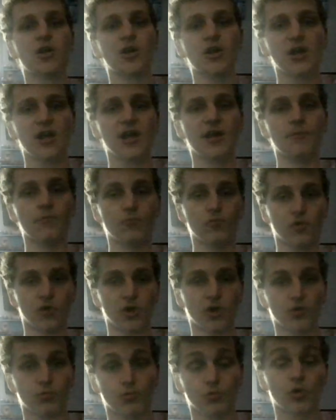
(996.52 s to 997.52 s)

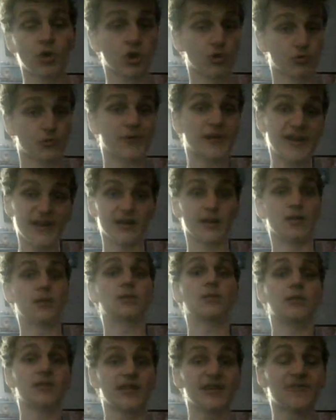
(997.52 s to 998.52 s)
were real.
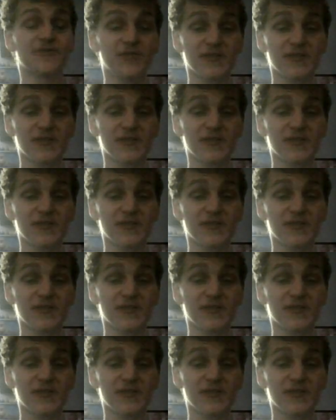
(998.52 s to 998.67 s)
Like the